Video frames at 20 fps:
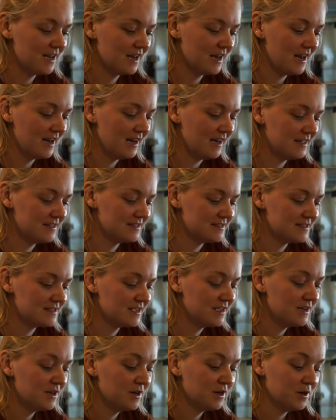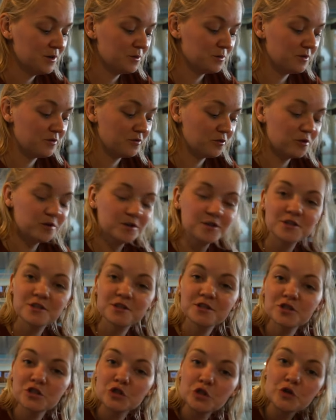and we've ordered
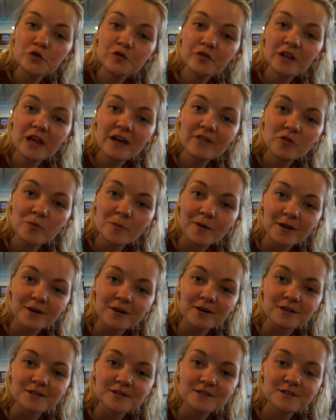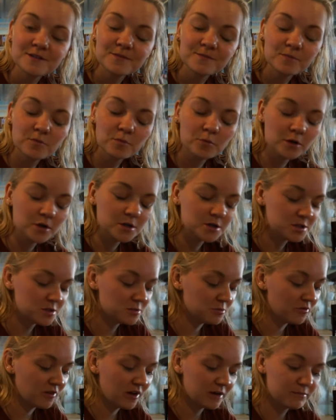2 falafel burgers, which
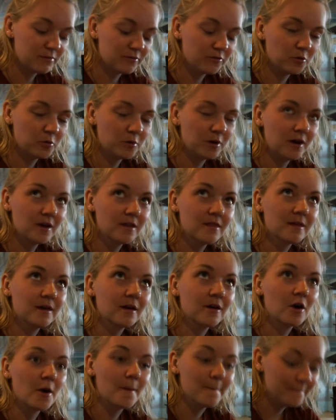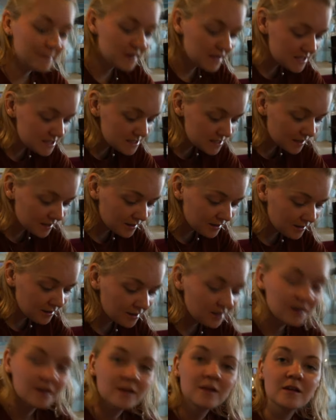we've had before. They are amazing.
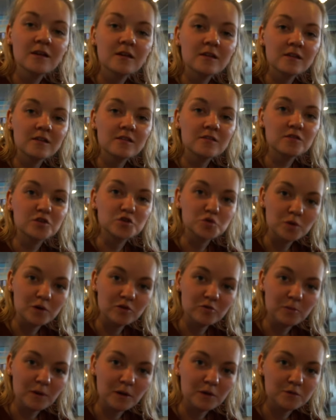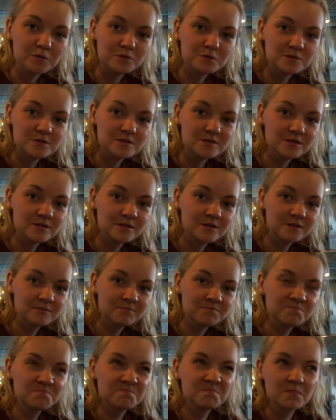They're £12,
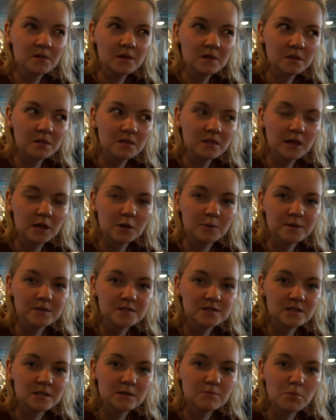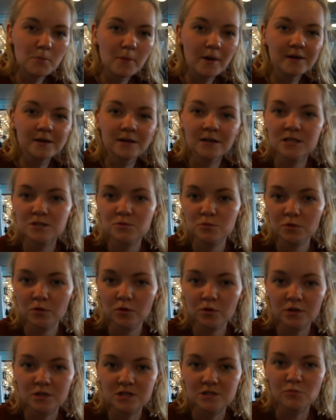a little bit steep, but I guess we're
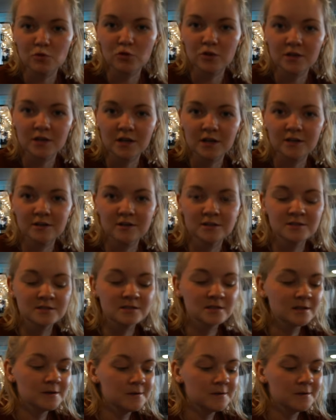on a smaller island.